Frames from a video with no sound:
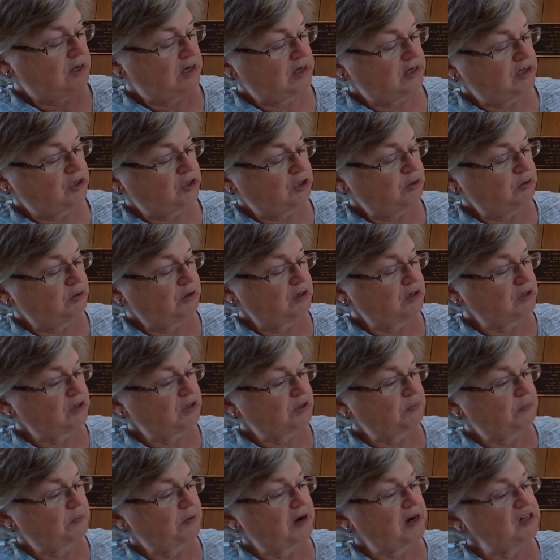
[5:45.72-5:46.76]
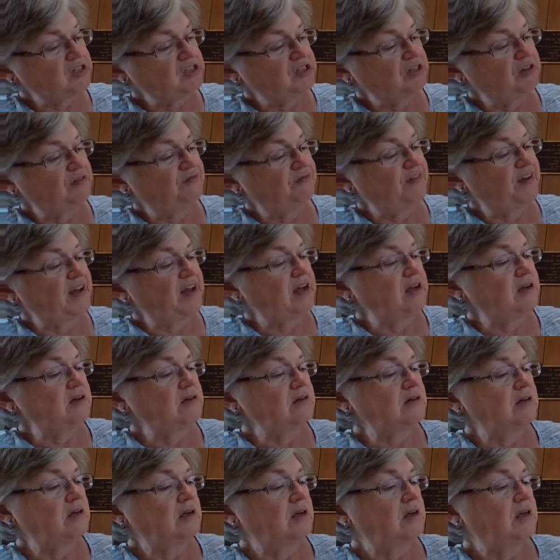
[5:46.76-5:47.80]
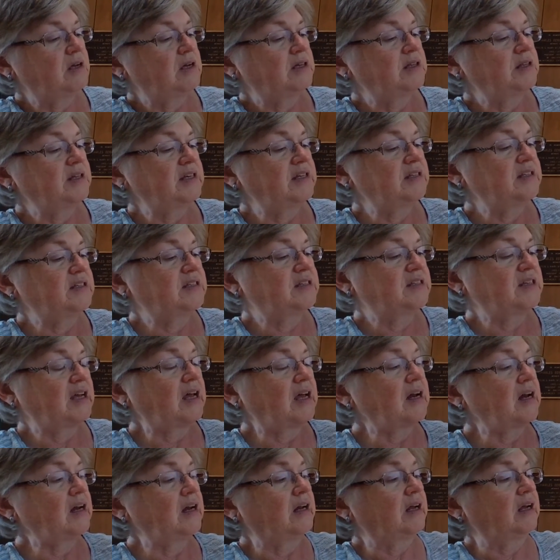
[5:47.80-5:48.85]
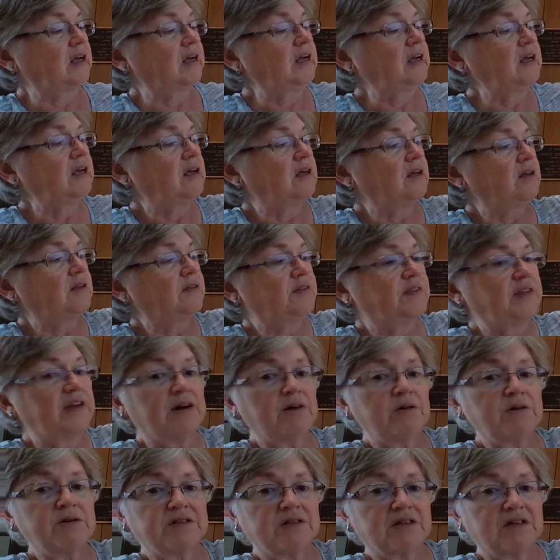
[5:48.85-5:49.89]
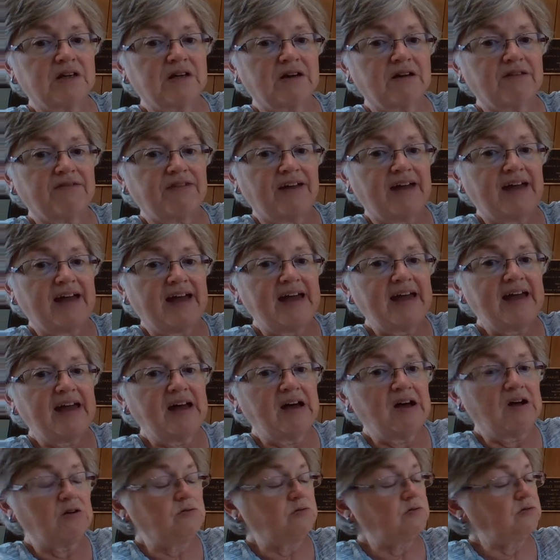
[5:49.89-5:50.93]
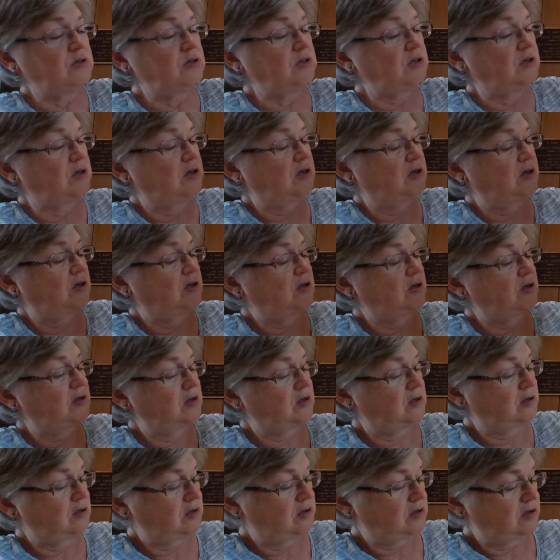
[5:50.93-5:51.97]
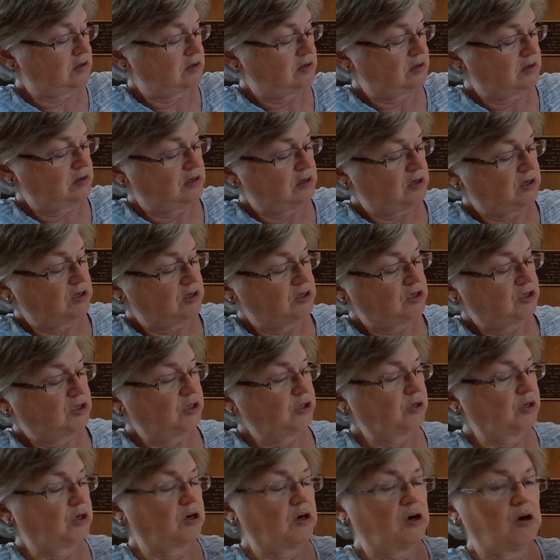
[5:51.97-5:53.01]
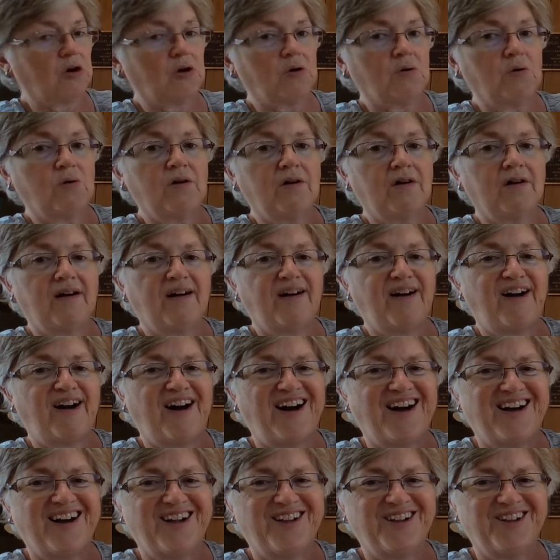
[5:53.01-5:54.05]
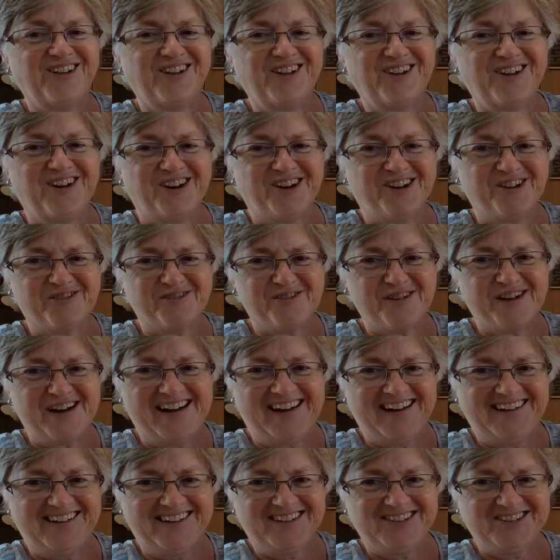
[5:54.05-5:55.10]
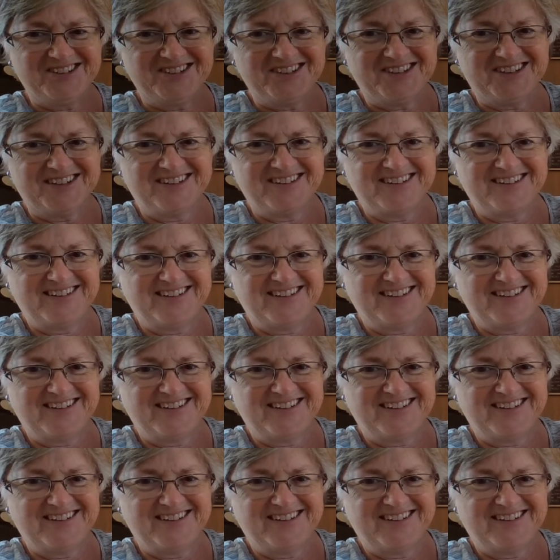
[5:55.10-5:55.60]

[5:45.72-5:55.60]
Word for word: And to her surprise, she found that suddenly there was enough hound to go all around.